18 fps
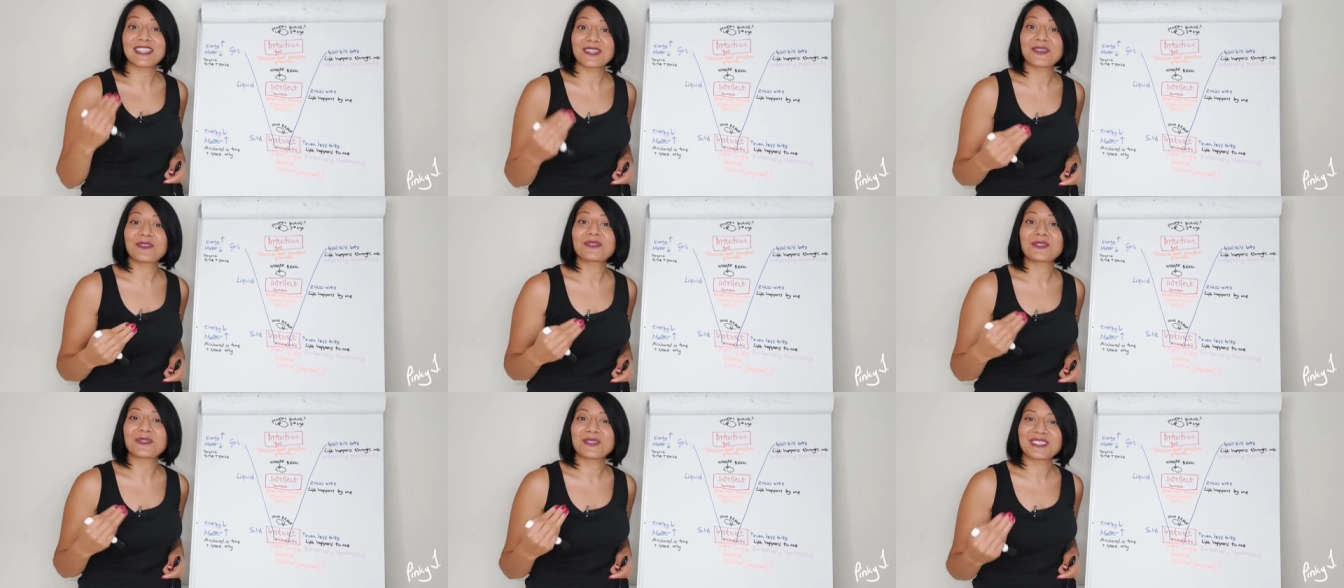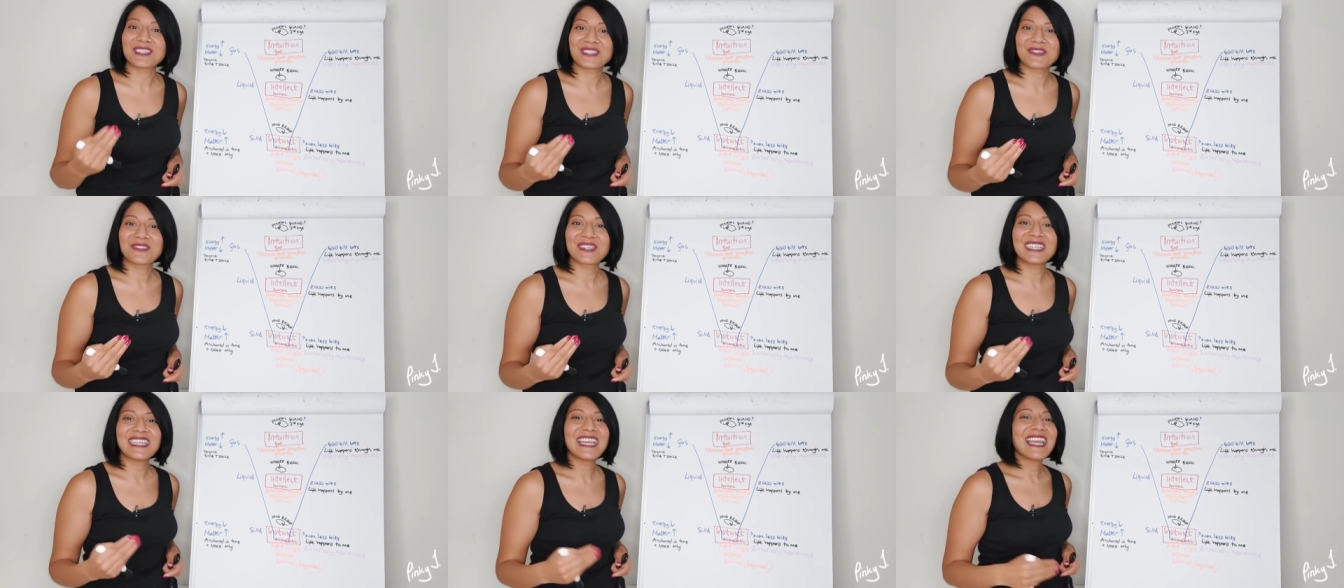enough to a
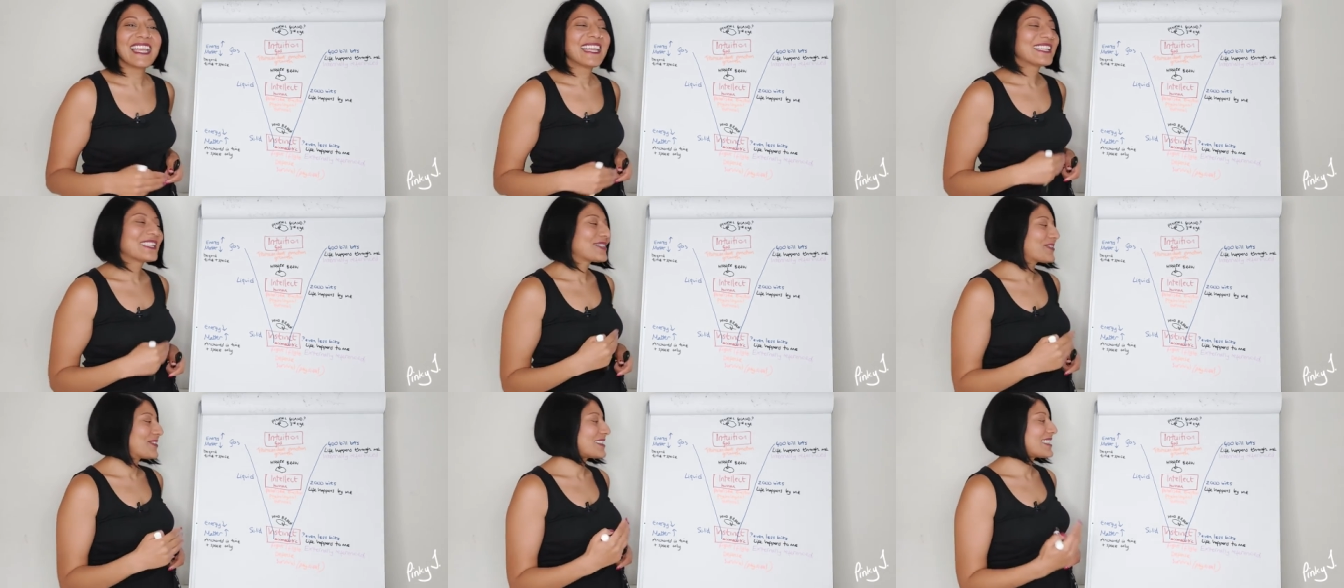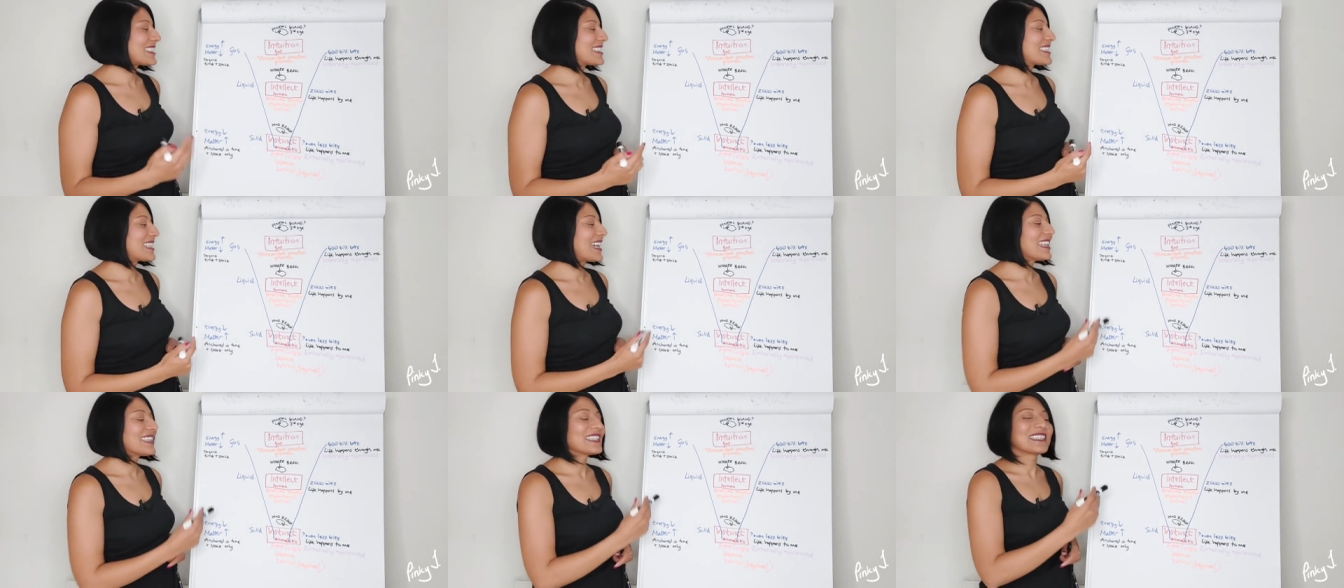degree to
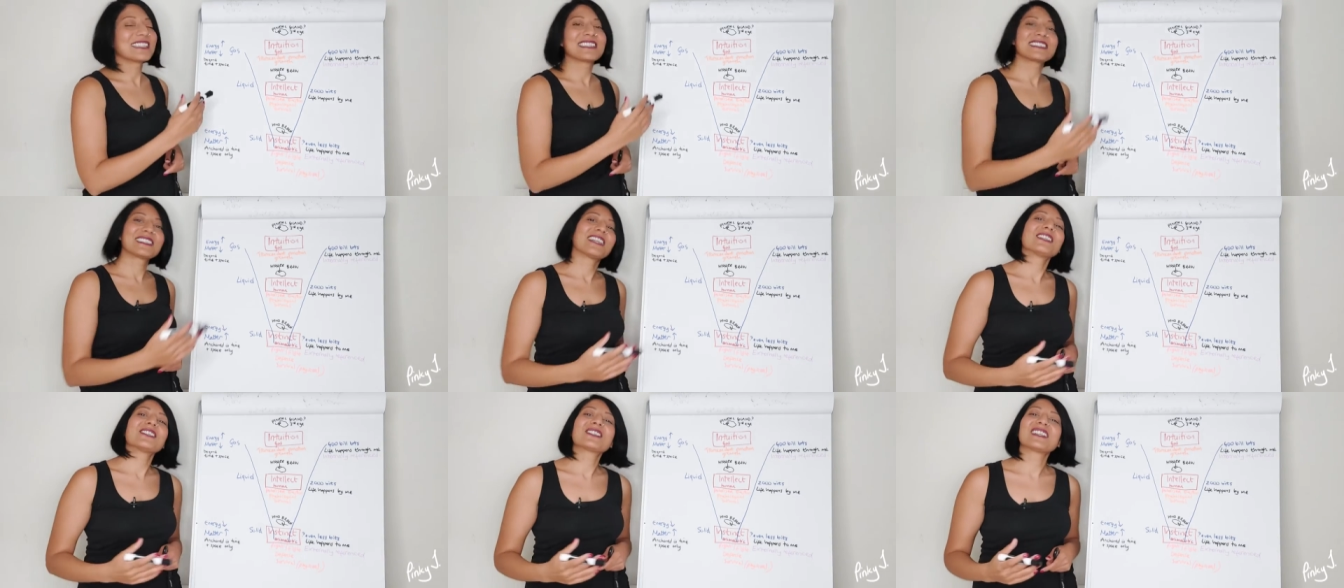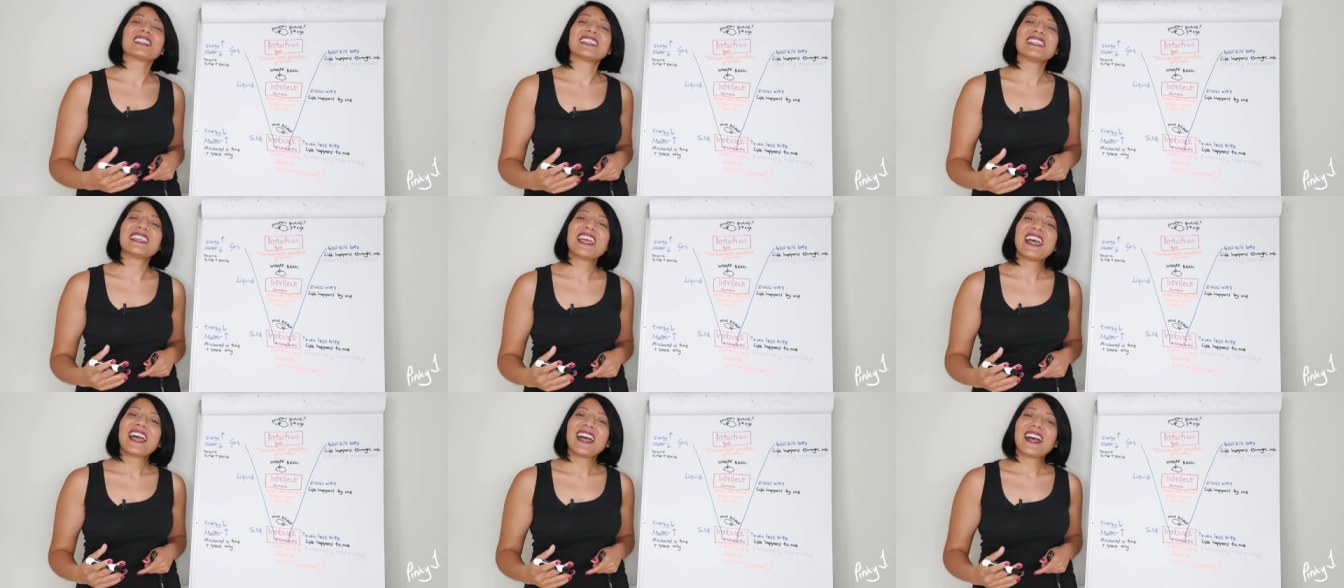understand that
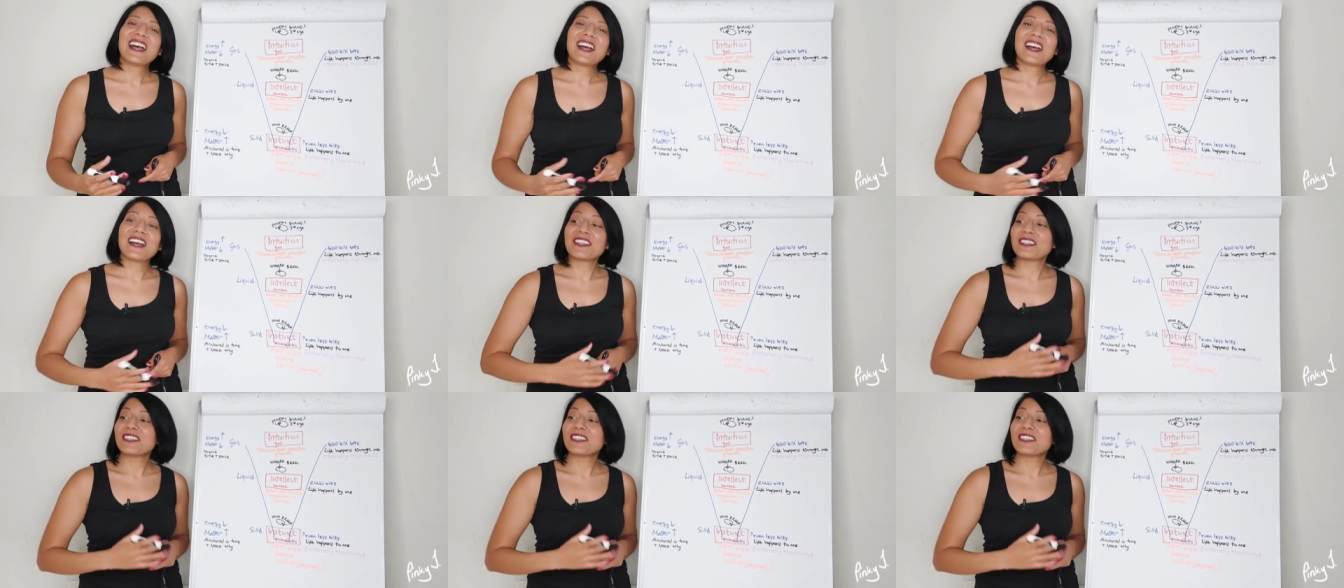essentially uh,